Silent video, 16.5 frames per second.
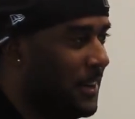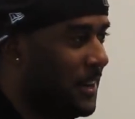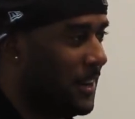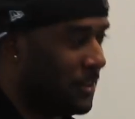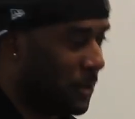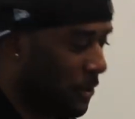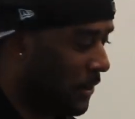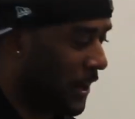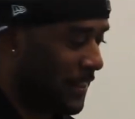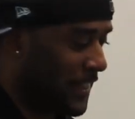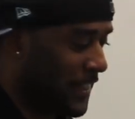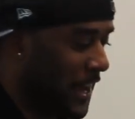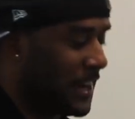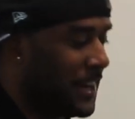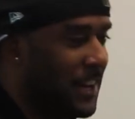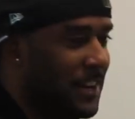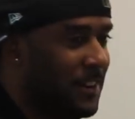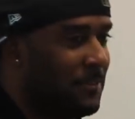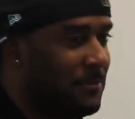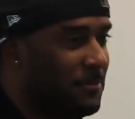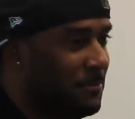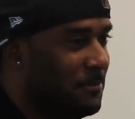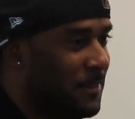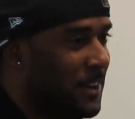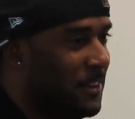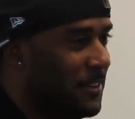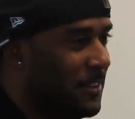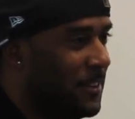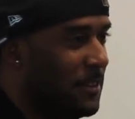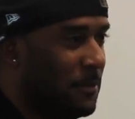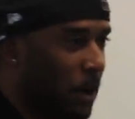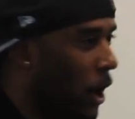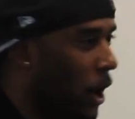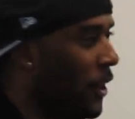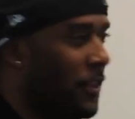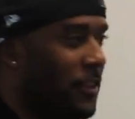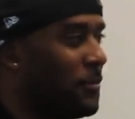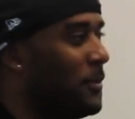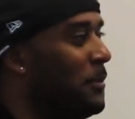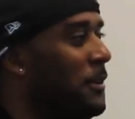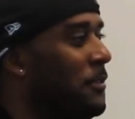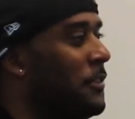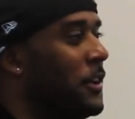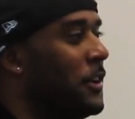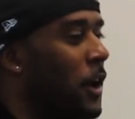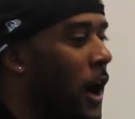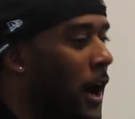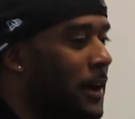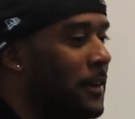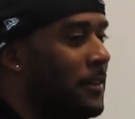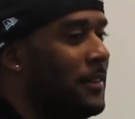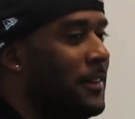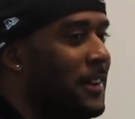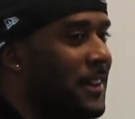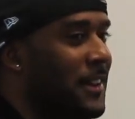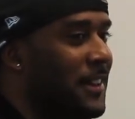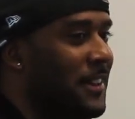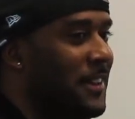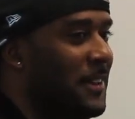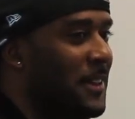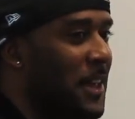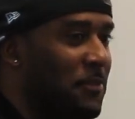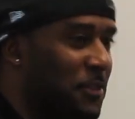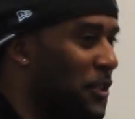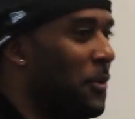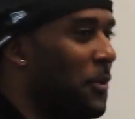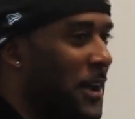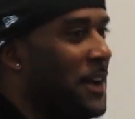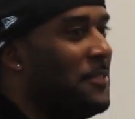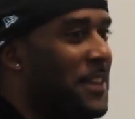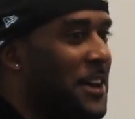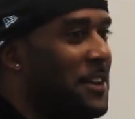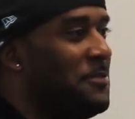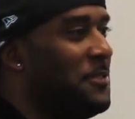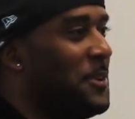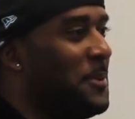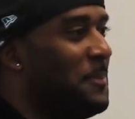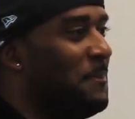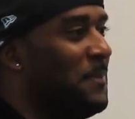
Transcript: Don't let that get in, into all of this will be for naught if you don't have that film.